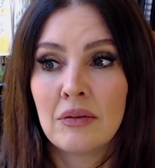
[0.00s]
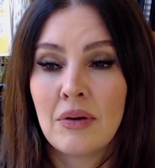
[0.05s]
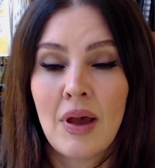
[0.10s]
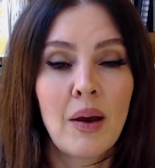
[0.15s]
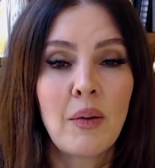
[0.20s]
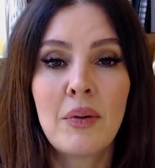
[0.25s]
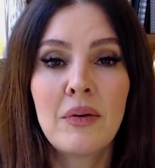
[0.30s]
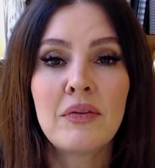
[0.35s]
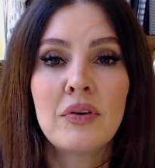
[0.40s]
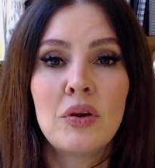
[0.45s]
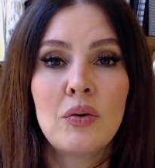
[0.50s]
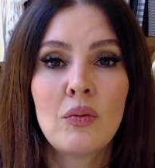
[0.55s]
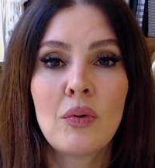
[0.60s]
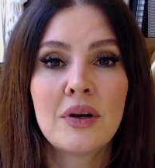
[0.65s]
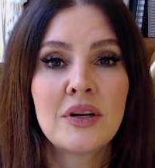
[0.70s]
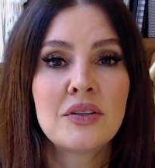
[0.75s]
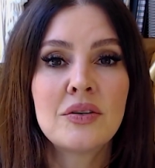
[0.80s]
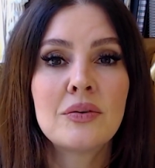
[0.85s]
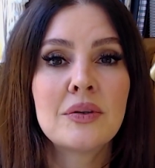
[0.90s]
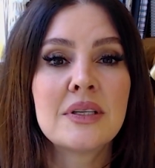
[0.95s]
However you
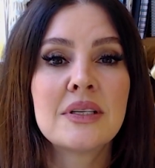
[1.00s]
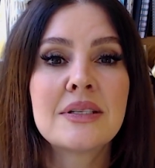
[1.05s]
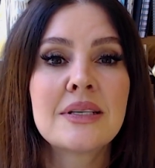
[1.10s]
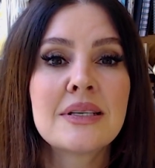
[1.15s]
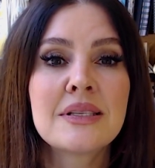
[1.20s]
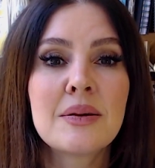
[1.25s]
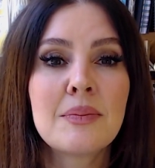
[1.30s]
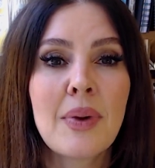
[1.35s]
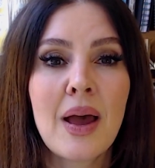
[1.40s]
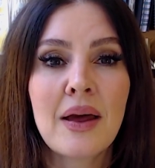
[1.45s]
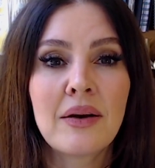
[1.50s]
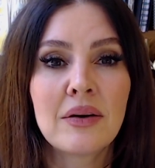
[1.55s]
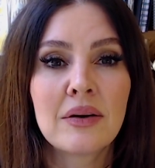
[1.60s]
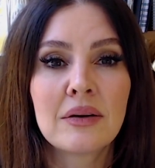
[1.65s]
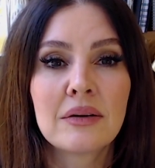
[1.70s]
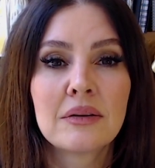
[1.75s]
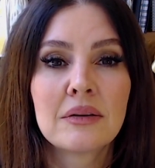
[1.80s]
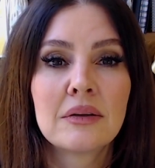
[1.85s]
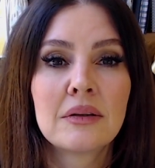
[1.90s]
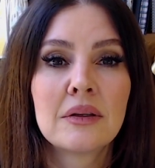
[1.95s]
want to do it, it doesn't matter.
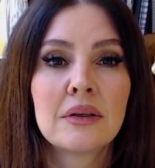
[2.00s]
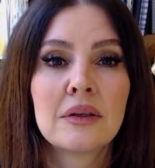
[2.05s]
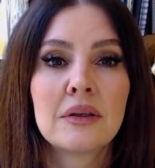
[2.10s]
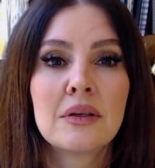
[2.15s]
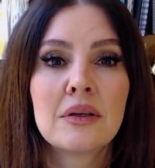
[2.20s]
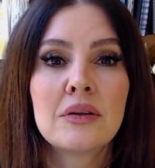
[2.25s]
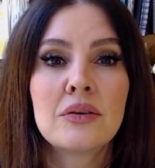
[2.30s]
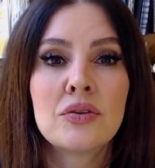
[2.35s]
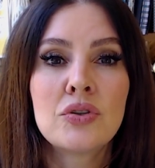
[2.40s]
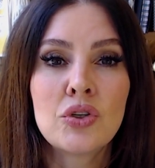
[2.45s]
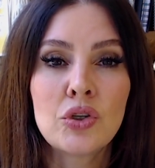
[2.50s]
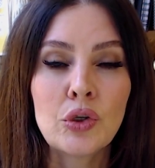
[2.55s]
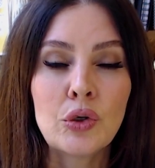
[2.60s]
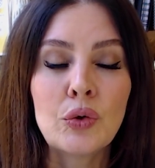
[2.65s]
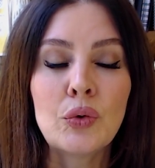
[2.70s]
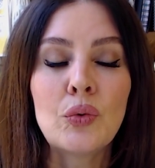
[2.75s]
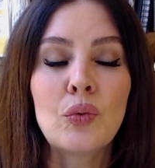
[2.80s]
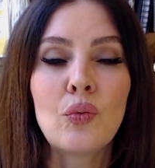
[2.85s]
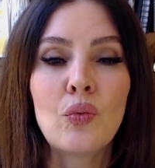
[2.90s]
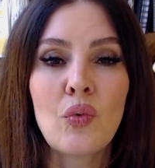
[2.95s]

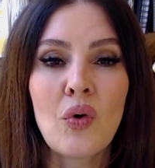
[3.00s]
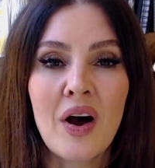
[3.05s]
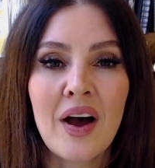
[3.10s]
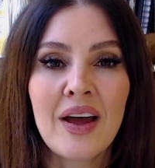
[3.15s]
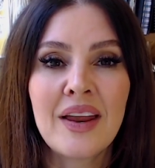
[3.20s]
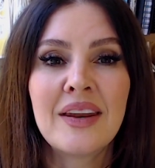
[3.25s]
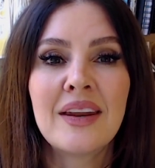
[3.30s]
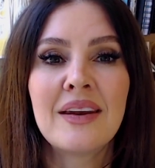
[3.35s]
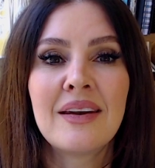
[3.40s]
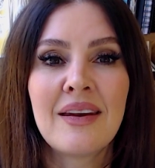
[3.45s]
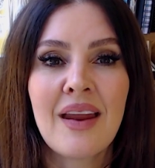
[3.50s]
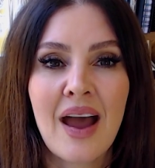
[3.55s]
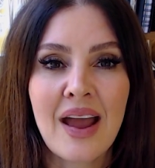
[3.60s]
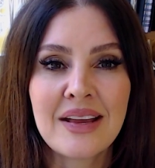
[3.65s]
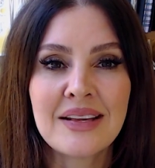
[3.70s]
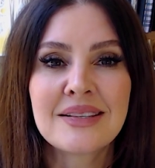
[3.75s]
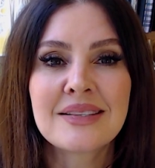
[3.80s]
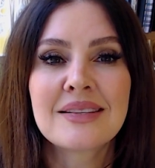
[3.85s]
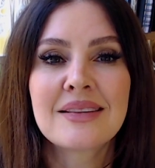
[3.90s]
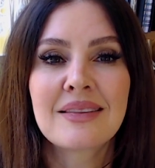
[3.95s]
Do one
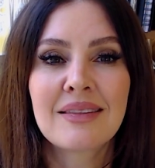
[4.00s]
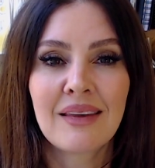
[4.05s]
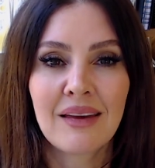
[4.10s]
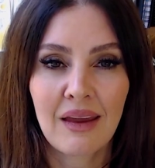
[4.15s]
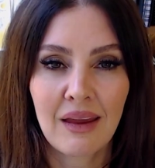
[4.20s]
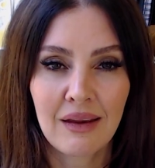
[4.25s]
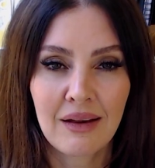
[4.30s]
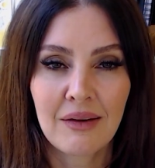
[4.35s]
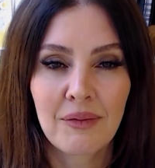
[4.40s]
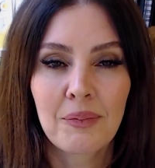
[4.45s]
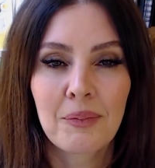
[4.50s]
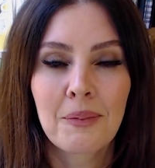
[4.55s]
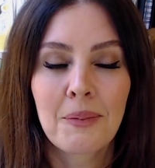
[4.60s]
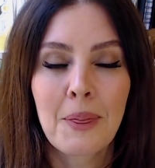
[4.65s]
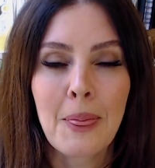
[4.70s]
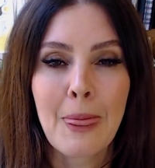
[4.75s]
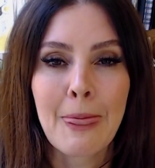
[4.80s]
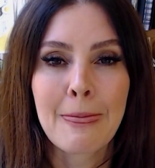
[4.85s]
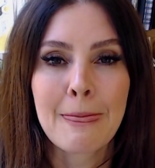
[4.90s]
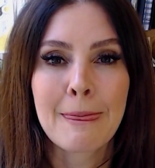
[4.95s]
nice thing
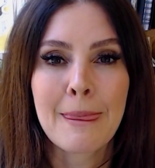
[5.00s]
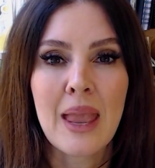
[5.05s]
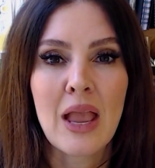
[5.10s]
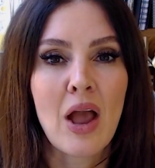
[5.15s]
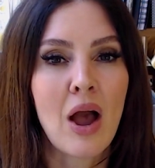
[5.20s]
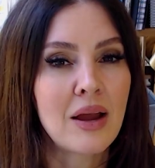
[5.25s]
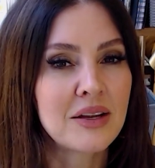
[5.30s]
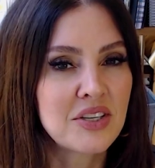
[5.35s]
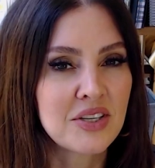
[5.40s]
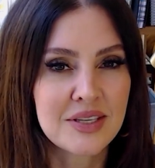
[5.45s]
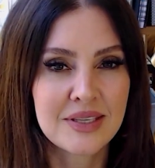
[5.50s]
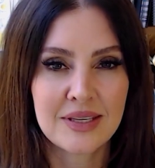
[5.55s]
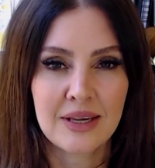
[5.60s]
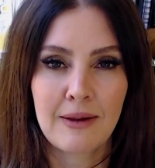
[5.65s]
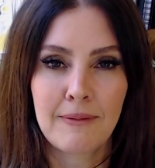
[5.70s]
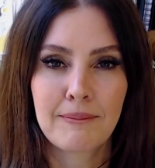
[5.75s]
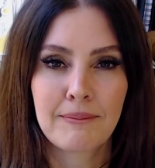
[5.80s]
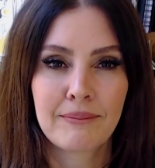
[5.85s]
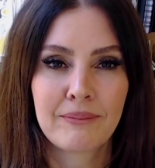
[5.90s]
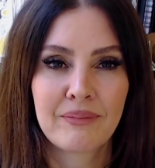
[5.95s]

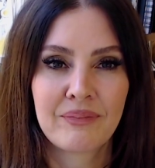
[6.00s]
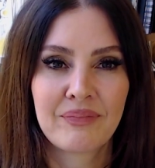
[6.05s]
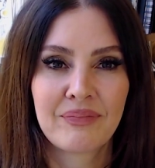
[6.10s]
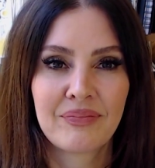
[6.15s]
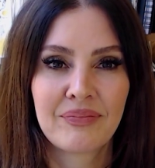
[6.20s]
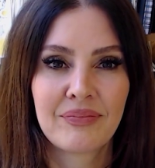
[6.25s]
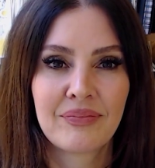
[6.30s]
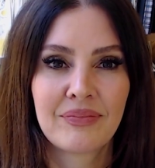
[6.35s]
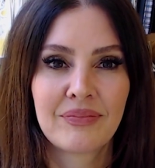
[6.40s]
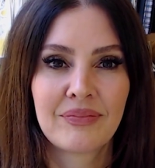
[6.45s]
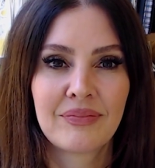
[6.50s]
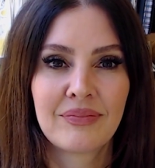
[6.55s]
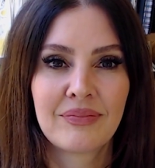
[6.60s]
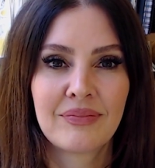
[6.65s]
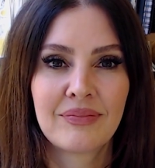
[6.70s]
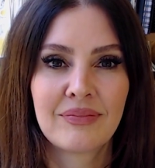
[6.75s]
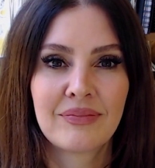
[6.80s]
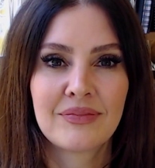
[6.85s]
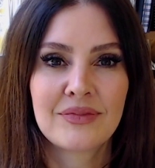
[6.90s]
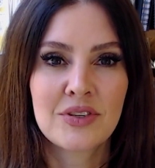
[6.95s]
consciously.
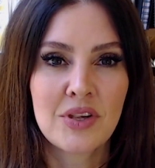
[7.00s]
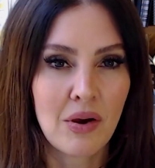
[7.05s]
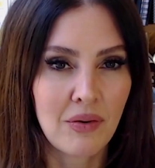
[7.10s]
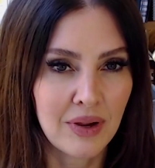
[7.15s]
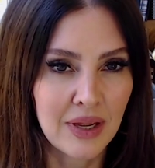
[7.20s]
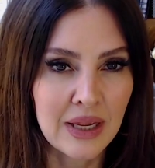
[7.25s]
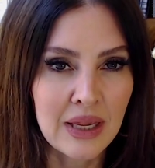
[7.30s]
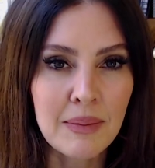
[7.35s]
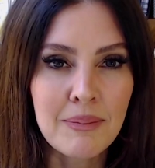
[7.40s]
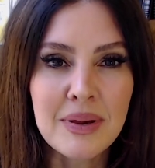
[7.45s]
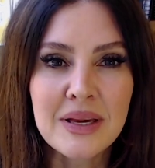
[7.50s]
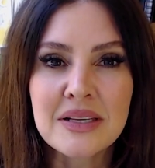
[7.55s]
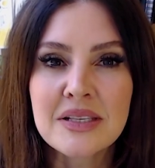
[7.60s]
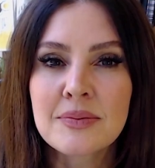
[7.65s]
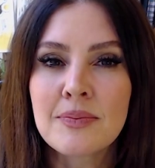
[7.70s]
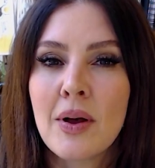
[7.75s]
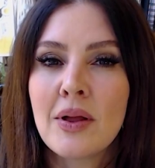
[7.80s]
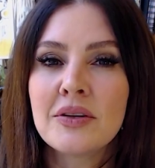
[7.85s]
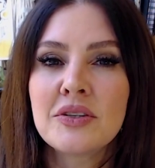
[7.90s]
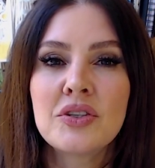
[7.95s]
So it can be as
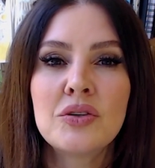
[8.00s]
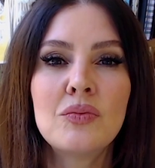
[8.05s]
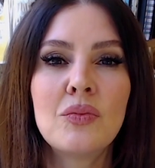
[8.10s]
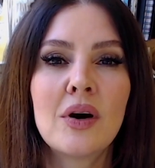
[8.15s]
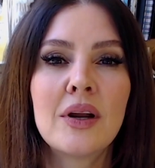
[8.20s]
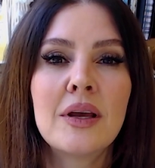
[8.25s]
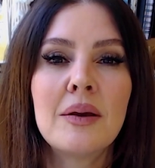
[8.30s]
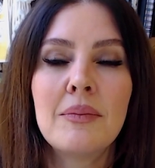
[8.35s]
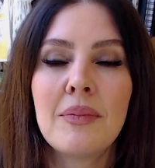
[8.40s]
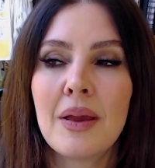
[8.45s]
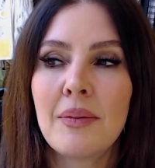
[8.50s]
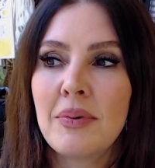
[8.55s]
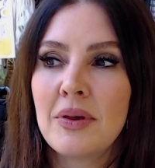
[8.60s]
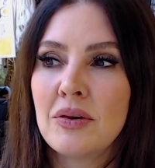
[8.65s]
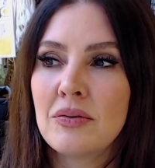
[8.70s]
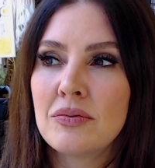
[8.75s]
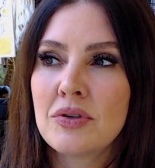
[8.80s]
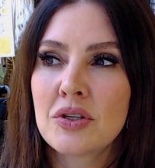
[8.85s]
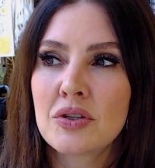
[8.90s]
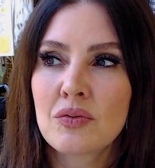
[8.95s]
small as you want it. Maybe
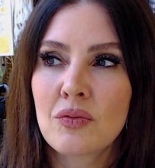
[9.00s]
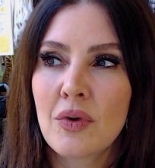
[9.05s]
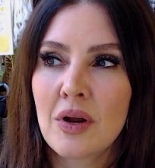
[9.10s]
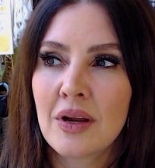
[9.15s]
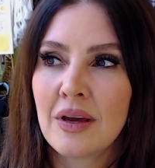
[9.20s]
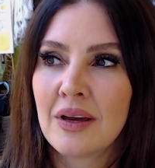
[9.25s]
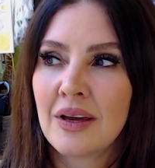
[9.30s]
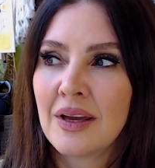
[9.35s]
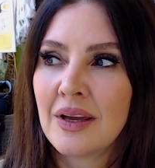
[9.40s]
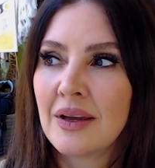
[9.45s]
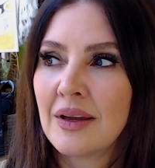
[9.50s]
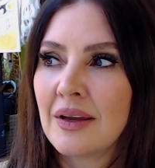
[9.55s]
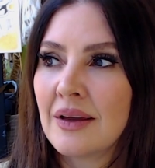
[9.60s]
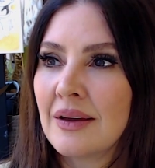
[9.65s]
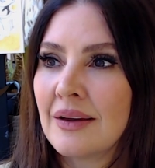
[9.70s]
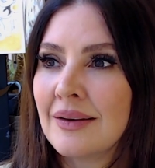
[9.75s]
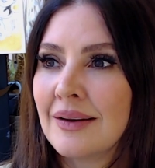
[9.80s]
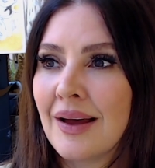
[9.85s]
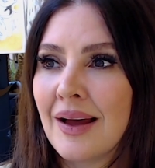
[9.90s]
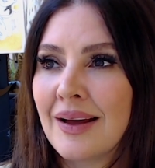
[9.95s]
you just want
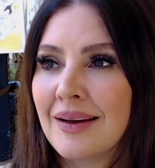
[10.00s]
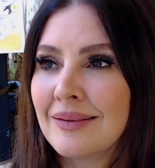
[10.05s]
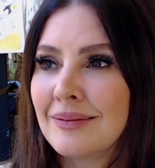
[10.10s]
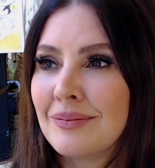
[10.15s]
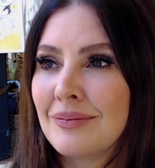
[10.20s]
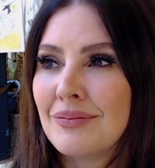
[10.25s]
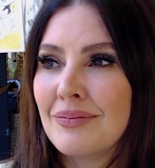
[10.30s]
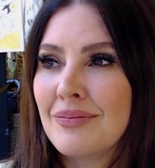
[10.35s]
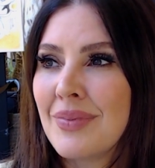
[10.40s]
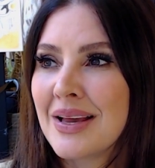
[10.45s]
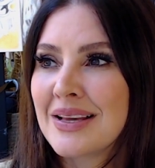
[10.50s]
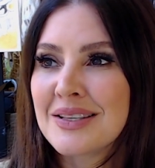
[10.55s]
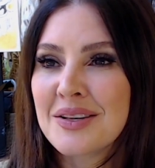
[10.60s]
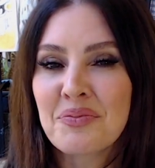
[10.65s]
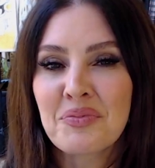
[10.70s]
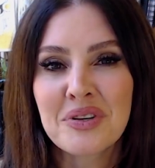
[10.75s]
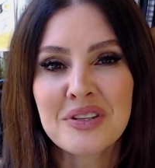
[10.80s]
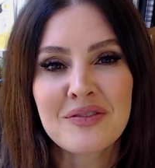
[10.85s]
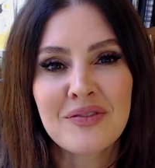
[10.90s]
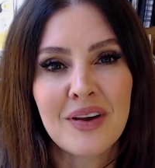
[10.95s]
to make
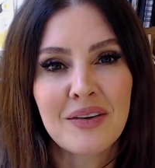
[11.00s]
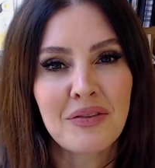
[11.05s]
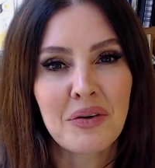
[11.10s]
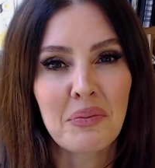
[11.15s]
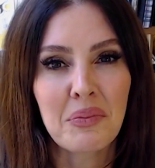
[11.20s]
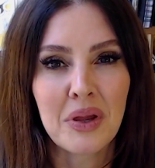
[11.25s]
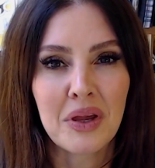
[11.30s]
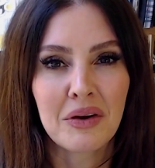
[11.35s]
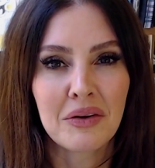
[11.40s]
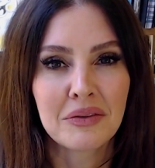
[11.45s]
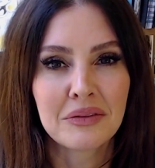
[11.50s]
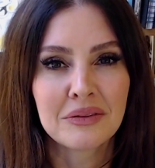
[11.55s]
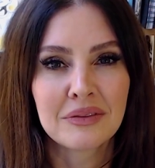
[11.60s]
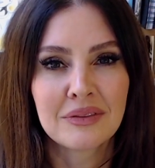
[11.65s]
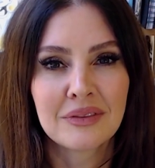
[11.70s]
someone's favorite meal.